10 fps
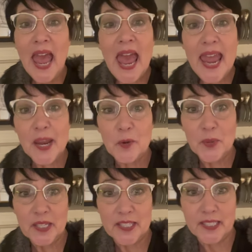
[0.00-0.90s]
Hey,
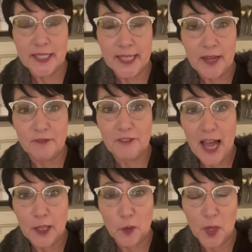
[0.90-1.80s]
real estate
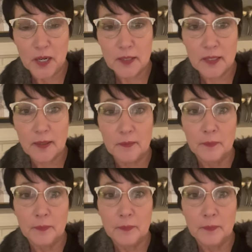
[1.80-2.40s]
followers.